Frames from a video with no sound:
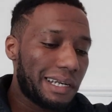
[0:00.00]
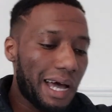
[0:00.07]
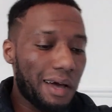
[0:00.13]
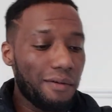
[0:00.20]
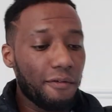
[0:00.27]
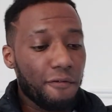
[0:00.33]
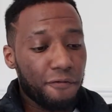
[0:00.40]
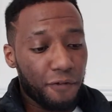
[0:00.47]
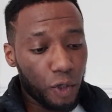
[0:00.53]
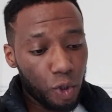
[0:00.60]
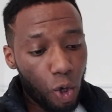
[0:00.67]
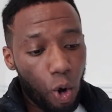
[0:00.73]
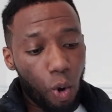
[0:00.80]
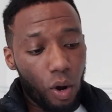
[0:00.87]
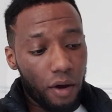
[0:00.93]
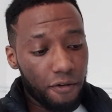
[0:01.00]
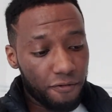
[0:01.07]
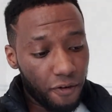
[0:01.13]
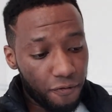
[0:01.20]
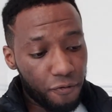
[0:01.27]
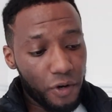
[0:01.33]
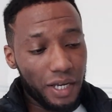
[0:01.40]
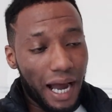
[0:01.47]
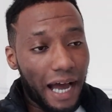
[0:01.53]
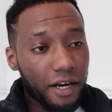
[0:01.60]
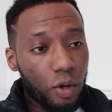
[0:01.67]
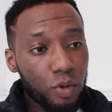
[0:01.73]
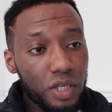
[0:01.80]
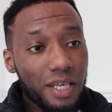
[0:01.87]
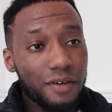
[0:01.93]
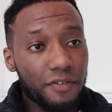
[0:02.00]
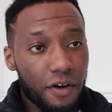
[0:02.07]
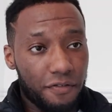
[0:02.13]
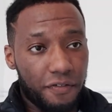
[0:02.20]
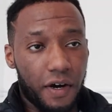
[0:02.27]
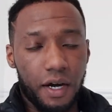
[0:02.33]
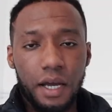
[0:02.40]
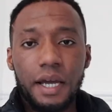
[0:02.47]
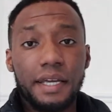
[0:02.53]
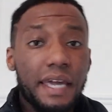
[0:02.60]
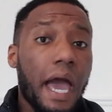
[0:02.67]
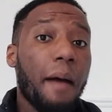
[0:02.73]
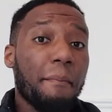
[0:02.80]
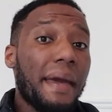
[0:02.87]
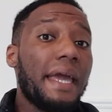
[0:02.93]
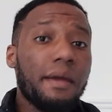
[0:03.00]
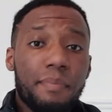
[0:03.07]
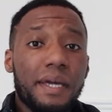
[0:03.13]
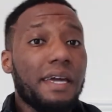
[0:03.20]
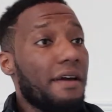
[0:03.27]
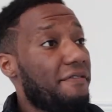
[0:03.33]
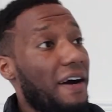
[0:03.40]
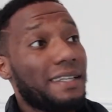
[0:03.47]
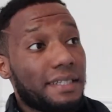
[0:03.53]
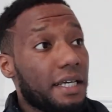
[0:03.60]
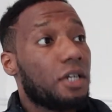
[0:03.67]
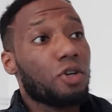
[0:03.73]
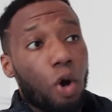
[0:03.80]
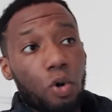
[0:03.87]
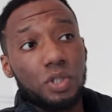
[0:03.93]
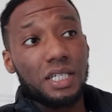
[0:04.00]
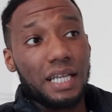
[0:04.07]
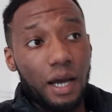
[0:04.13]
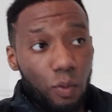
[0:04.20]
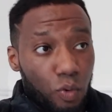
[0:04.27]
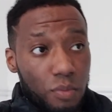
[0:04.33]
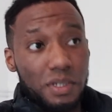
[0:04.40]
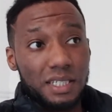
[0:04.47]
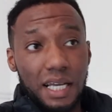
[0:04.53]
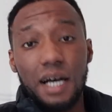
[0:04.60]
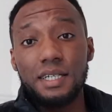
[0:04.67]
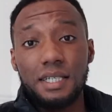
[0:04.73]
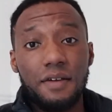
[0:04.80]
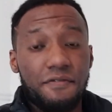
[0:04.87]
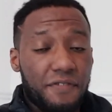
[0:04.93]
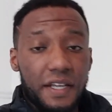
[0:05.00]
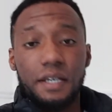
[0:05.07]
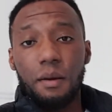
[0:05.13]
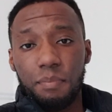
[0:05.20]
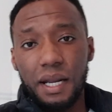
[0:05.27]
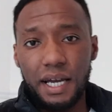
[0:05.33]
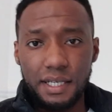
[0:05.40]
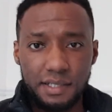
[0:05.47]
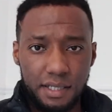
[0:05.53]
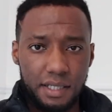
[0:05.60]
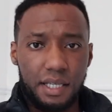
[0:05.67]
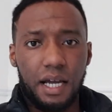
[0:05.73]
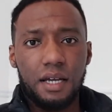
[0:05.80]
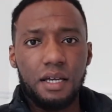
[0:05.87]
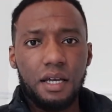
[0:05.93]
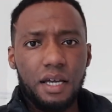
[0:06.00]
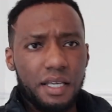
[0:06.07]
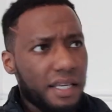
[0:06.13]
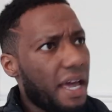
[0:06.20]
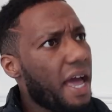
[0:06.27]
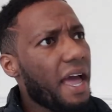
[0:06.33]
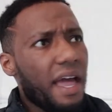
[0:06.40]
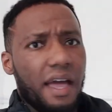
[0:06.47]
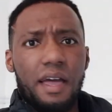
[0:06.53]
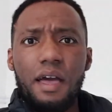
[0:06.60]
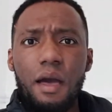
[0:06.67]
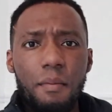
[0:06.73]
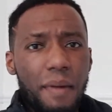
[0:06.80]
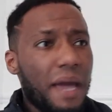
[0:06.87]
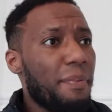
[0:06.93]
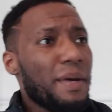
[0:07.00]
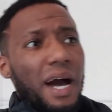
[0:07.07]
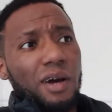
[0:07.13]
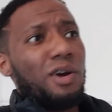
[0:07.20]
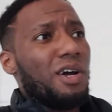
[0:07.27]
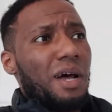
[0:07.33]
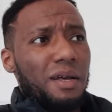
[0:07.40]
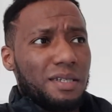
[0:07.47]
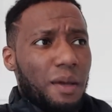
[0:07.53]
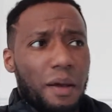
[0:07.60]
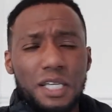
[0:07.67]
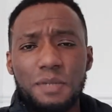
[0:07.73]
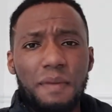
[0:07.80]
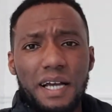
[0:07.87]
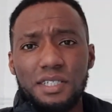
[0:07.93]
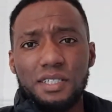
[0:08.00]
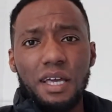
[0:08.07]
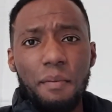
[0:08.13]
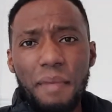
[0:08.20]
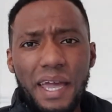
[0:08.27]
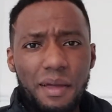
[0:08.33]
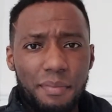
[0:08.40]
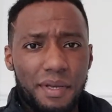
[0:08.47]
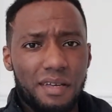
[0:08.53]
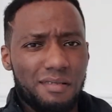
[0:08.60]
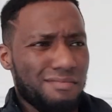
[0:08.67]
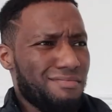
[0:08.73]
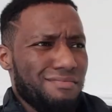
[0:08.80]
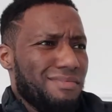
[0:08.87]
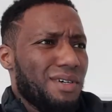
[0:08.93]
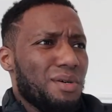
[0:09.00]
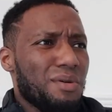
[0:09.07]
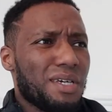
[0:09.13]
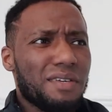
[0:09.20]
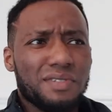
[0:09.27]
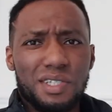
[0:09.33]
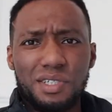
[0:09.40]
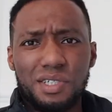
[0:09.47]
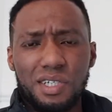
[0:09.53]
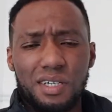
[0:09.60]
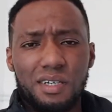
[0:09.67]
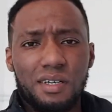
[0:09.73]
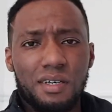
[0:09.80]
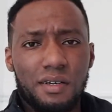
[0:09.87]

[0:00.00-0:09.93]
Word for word: nothing for no one for free. I don't give a fuck. Yeah, maybe if I did go to that woman's house and fit the blinds and that. Yeah, maybe I could have smashed it. Maybe. Who gives a shit?